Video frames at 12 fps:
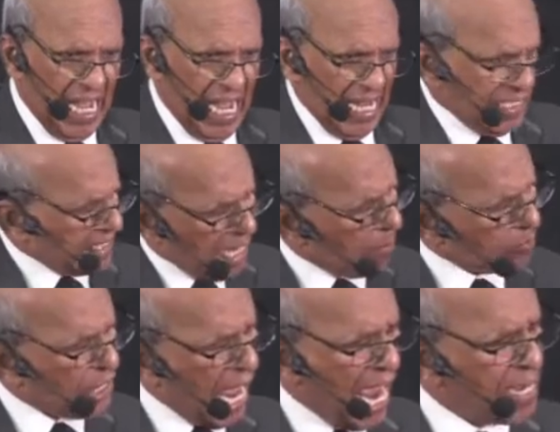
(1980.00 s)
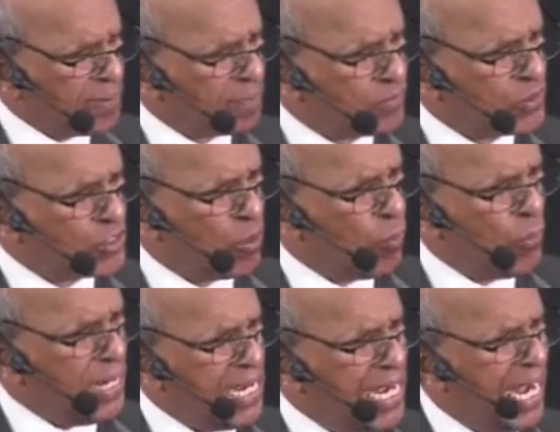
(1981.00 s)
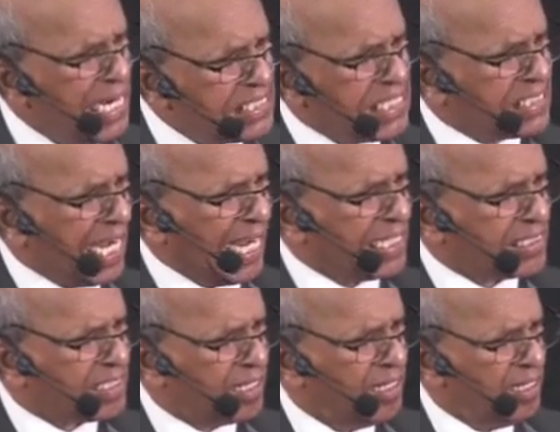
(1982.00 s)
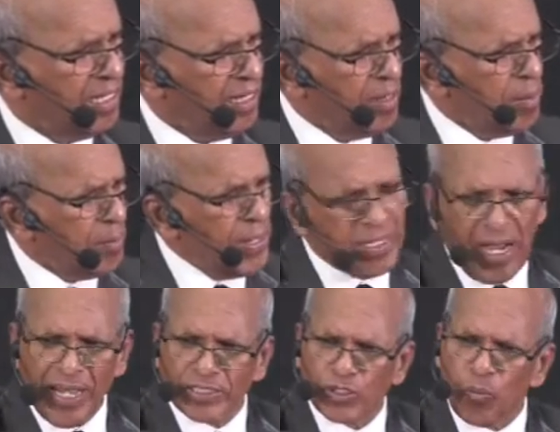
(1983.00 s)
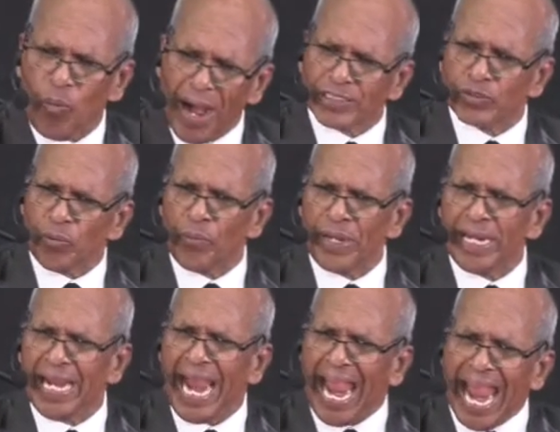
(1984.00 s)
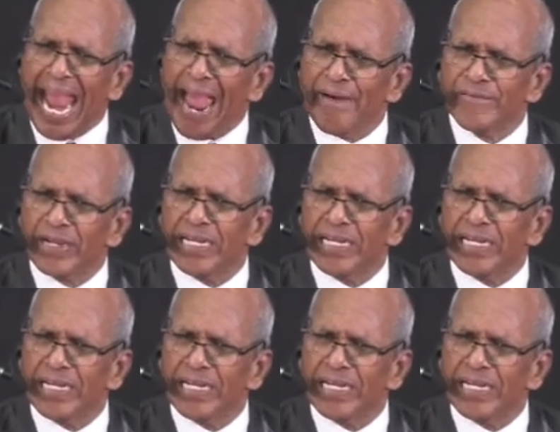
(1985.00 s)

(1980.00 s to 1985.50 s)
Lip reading: And sometimes we hesitate because what we have